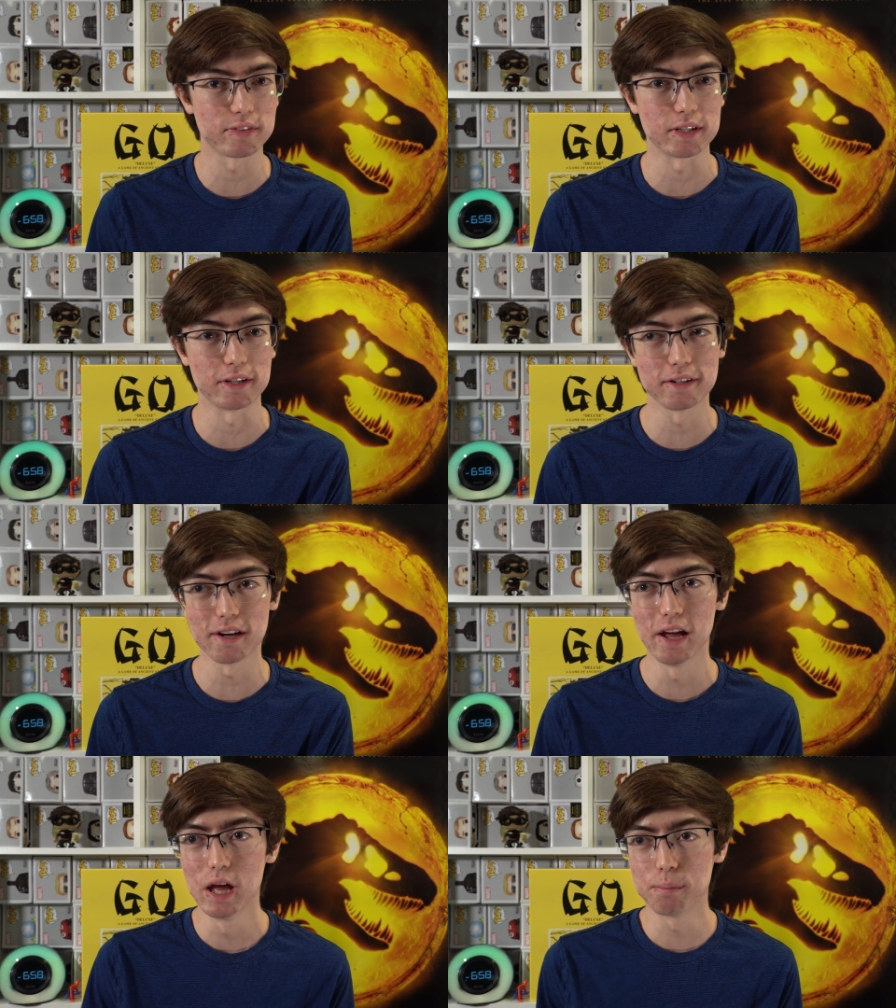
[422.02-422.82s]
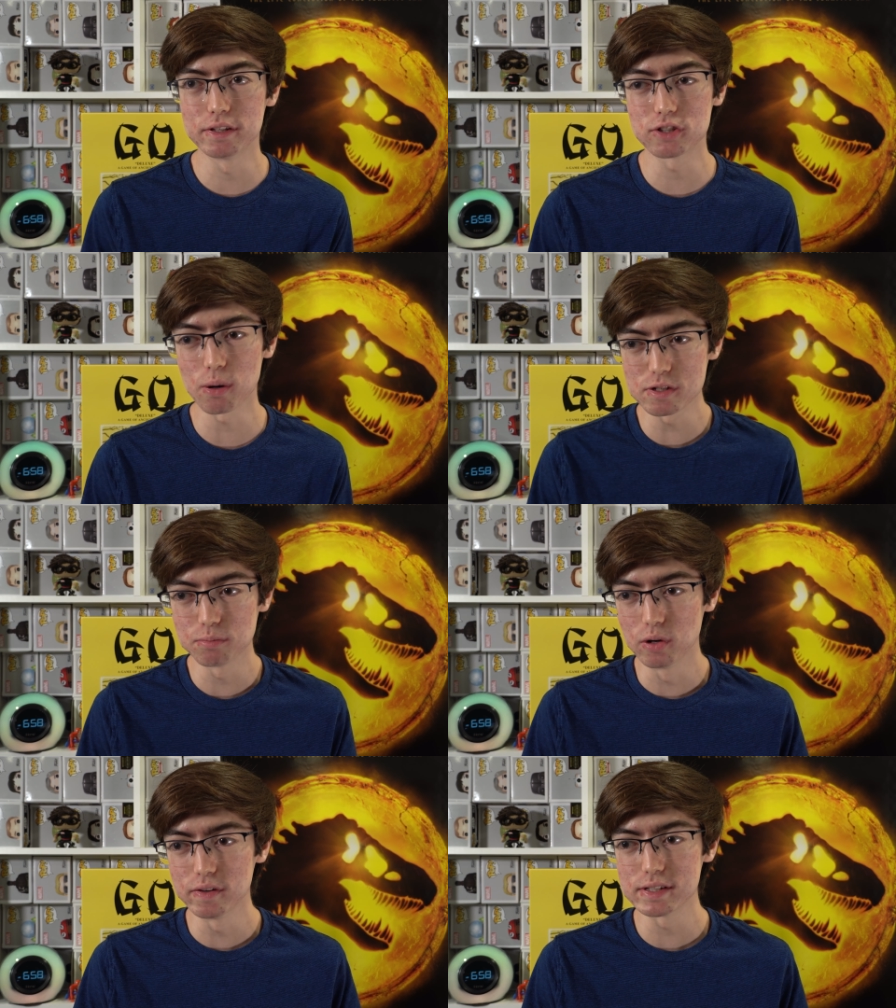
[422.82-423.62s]
of the year, but in terms of
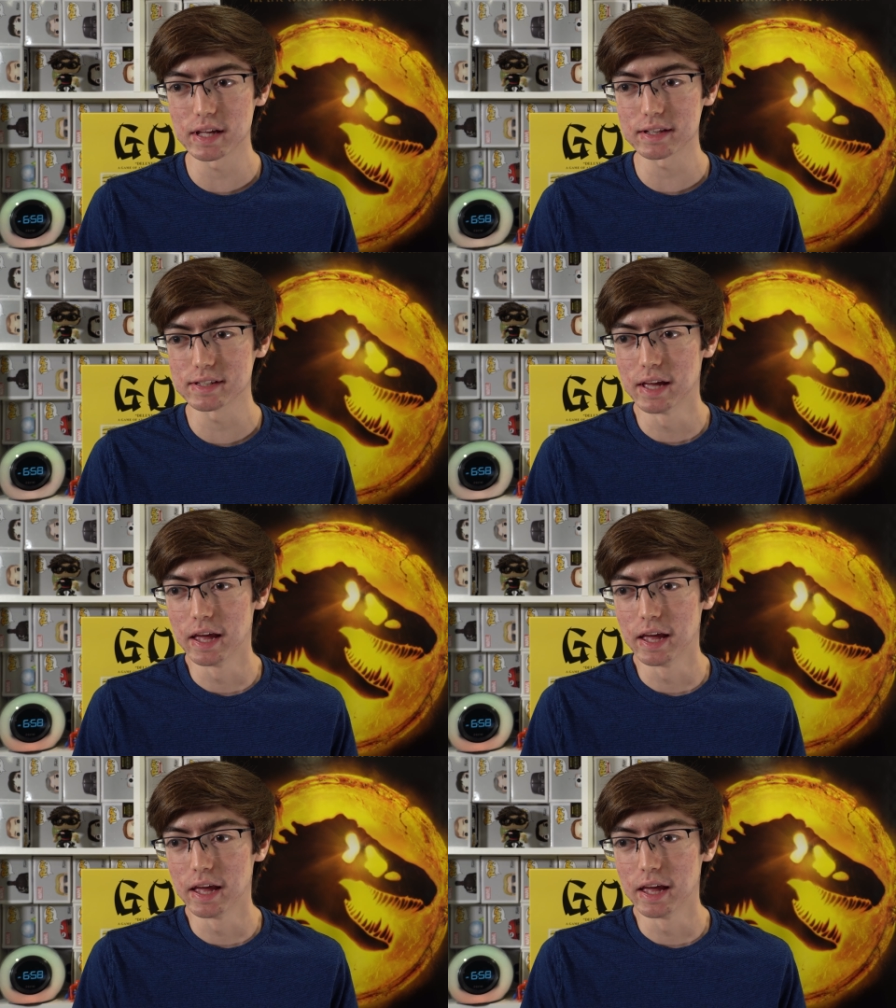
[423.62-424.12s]
movies that,